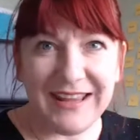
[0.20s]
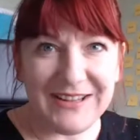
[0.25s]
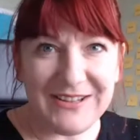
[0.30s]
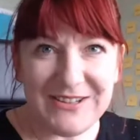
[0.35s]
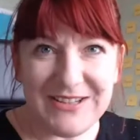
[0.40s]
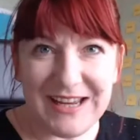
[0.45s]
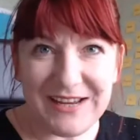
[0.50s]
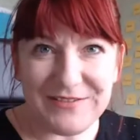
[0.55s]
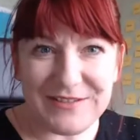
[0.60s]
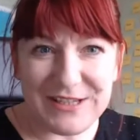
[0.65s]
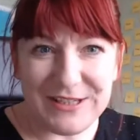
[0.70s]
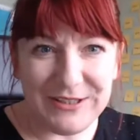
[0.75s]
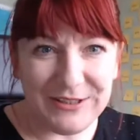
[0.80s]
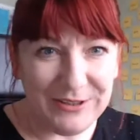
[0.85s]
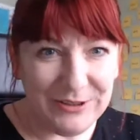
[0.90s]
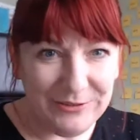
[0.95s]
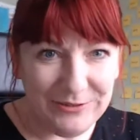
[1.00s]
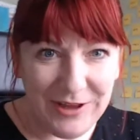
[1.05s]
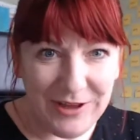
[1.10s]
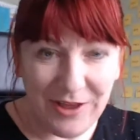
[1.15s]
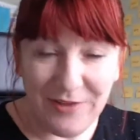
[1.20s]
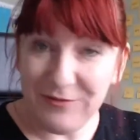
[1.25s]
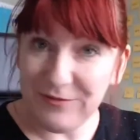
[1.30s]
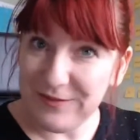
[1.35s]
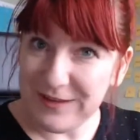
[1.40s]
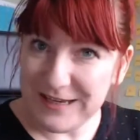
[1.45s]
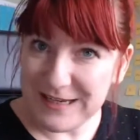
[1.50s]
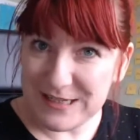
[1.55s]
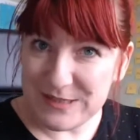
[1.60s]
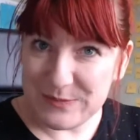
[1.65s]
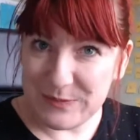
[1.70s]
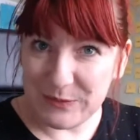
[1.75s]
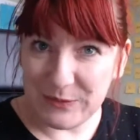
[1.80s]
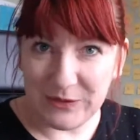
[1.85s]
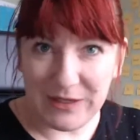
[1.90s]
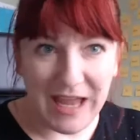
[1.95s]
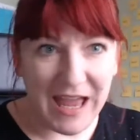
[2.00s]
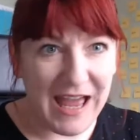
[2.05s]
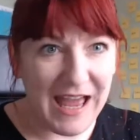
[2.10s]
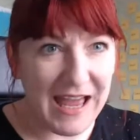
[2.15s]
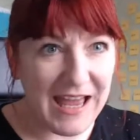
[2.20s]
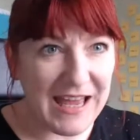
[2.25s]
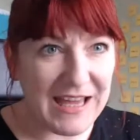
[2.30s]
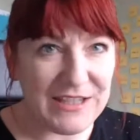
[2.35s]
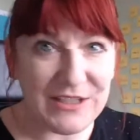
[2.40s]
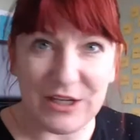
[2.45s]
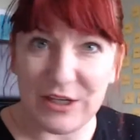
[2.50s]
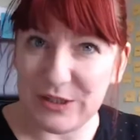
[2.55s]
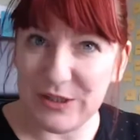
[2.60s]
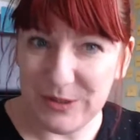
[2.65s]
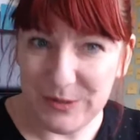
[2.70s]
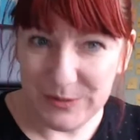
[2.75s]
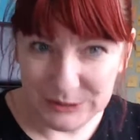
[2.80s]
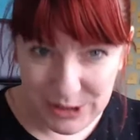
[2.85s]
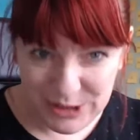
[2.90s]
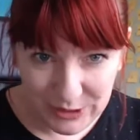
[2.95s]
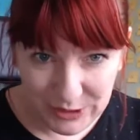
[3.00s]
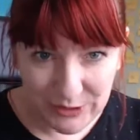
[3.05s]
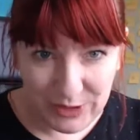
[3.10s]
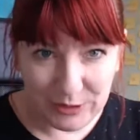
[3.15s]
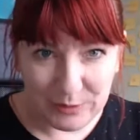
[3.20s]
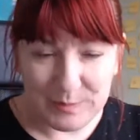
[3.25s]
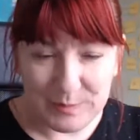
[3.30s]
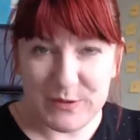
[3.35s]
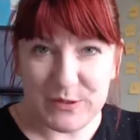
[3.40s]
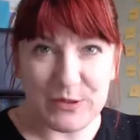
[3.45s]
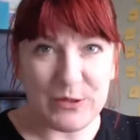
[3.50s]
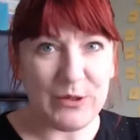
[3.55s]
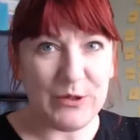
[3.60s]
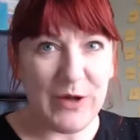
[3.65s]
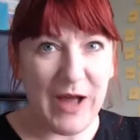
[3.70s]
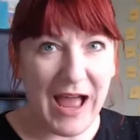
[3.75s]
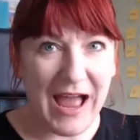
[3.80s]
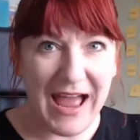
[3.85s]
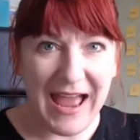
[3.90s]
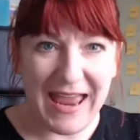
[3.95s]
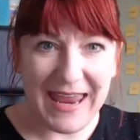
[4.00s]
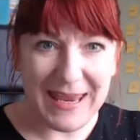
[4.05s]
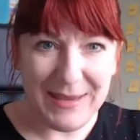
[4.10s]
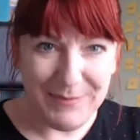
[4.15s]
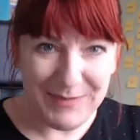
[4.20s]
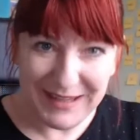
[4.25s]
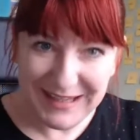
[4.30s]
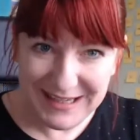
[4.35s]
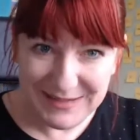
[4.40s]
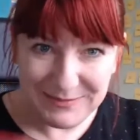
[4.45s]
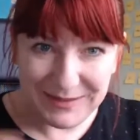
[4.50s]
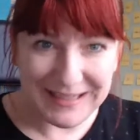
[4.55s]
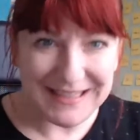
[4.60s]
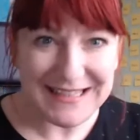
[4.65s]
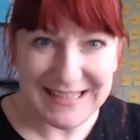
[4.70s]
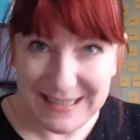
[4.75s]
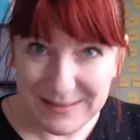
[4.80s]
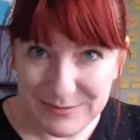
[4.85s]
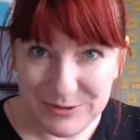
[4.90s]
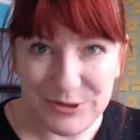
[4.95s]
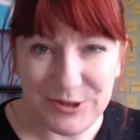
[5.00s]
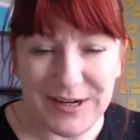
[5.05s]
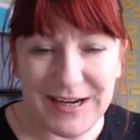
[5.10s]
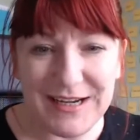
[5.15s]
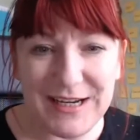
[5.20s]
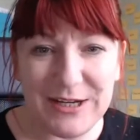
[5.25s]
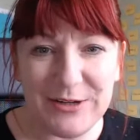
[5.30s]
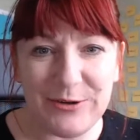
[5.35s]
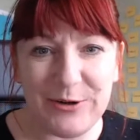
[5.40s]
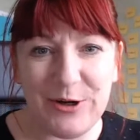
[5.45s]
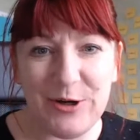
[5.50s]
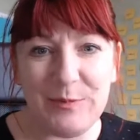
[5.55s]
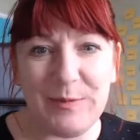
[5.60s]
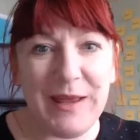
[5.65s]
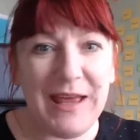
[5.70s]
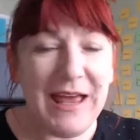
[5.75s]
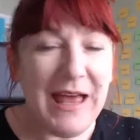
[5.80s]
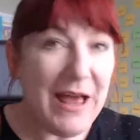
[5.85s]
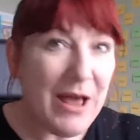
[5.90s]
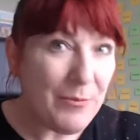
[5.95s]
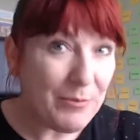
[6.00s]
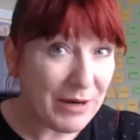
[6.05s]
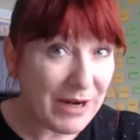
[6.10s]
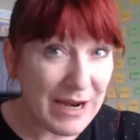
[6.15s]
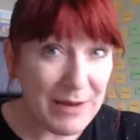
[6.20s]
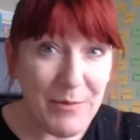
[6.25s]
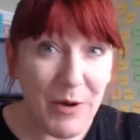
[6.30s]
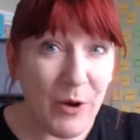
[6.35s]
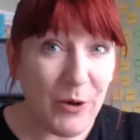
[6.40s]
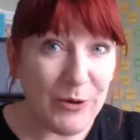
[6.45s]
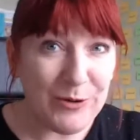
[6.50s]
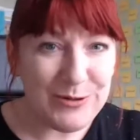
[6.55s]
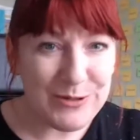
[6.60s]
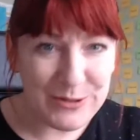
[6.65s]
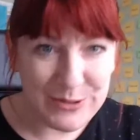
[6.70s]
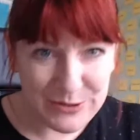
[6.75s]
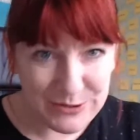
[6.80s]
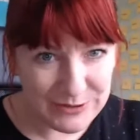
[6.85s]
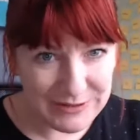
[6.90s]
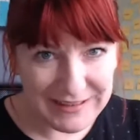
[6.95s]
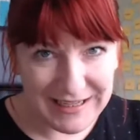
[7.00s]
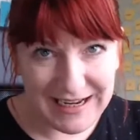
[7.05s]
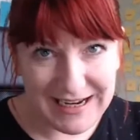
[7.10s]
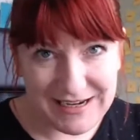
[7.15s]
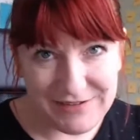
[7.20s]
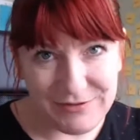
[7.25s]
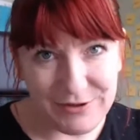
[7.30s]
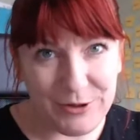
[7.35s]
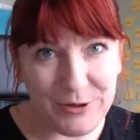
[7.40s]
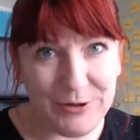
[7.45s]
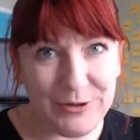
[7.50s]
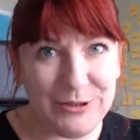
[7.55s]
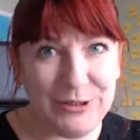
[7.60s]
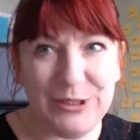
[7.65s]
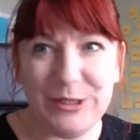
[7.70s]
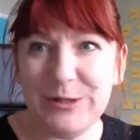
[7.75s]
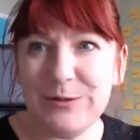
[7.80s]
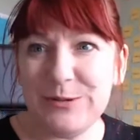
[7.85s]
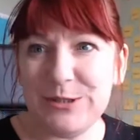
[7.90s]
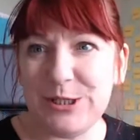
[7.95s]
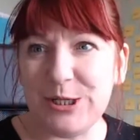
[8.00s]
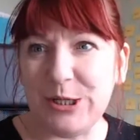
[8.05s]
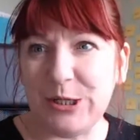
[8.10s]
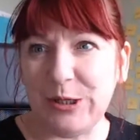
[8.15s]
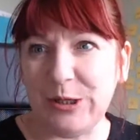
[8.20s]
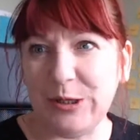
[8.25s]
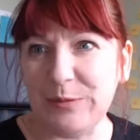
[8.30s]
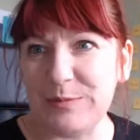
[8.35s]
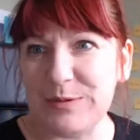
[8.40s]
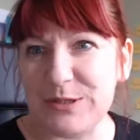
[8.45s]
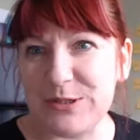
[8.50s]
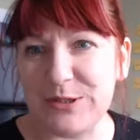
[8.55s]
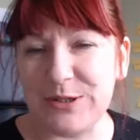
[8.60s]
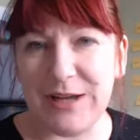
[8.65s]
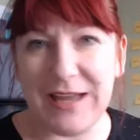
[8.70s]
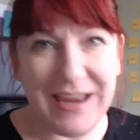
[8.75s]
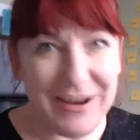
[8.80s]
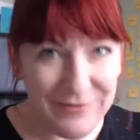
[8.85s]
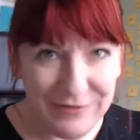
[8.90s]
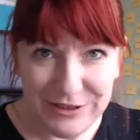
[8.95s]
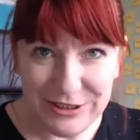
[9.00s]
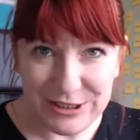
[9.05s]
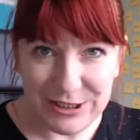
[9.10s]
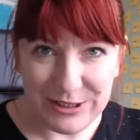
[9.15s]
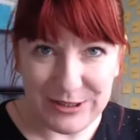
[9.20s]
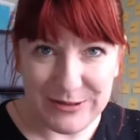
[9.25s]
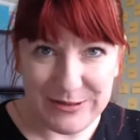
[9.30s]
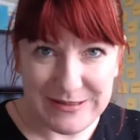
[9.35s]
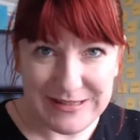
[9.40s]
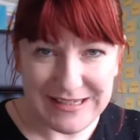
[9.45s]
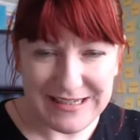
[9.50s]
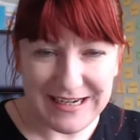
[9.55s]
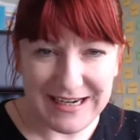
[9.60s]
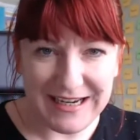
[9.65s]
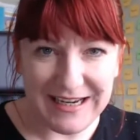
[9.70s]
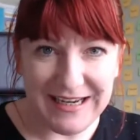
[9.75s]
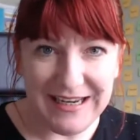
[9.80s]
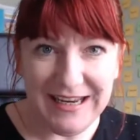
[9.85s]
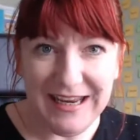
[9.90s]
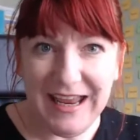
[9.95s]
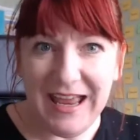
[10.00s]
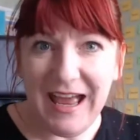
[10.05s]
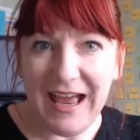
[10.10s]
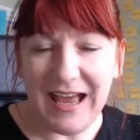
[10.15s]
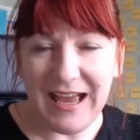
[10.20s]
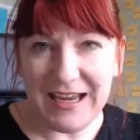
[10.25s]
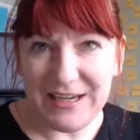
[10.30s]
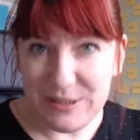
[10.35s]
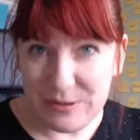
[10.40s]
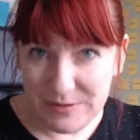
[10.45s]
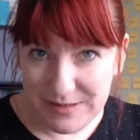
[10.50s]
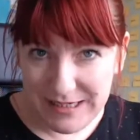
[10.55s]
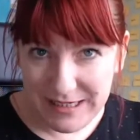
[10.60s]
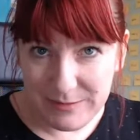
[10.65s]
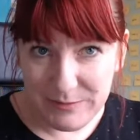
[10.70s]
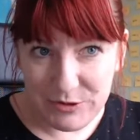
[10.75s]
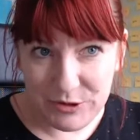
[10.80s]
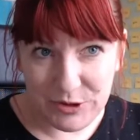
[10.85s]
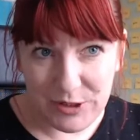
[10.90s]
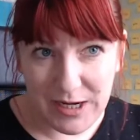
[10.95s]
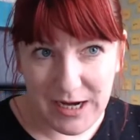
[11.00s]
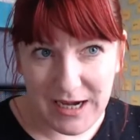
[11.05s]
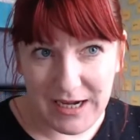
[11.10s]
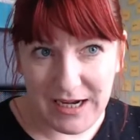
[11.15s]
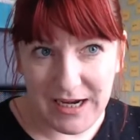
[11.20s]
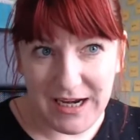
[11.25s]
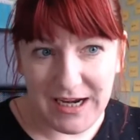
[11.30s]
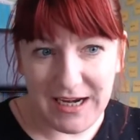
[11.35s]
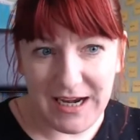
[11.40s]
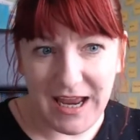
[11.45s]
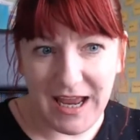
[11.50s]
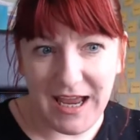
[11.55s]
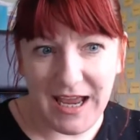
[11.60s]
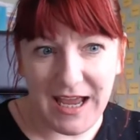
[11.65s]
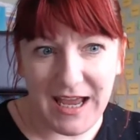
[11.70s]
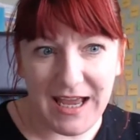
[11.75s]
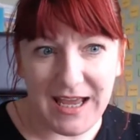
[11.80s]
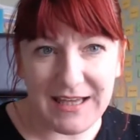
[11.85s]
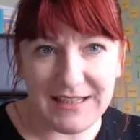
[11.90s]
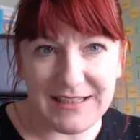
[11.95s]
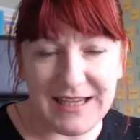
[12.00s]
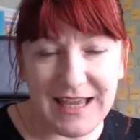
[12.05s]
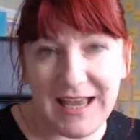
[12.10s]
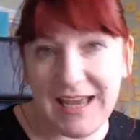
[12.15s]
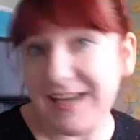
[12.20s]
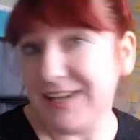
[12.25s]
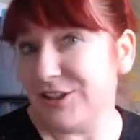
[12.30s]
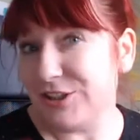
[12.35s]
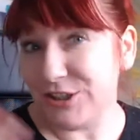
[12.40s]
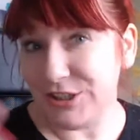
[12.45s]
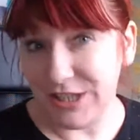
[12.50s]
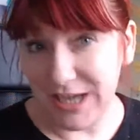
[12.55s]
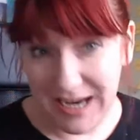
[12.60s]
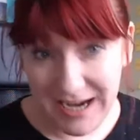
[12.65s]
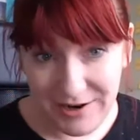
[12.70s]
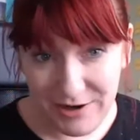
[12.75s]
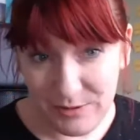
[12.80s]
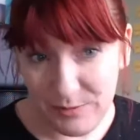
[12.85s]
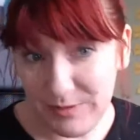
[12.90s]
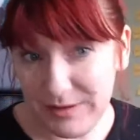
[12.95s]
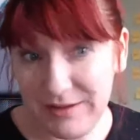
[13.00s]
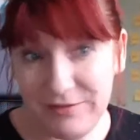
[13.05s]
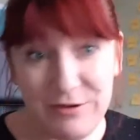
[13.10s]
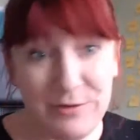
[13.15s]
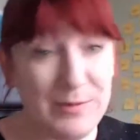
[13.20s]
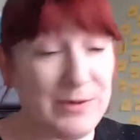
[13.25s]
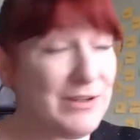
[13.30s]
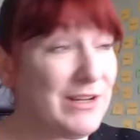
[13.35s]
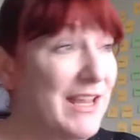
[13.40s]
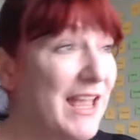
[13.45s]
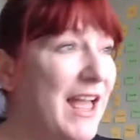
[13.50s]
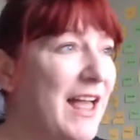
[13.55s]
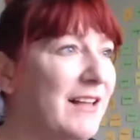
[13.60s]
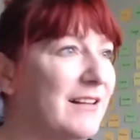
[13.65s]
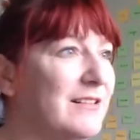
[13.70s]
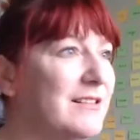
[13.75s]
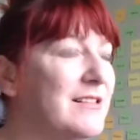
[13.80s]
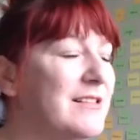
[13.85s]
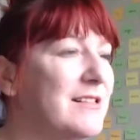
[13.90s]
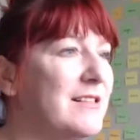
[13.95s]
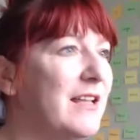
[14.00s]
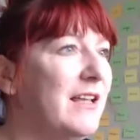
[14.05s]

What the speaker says: Good afternoon, Facebook and YouTube. So I'm in my team training group, but I'm also live on YouTube. So every Tuesday I do team training and I share it with everybody else.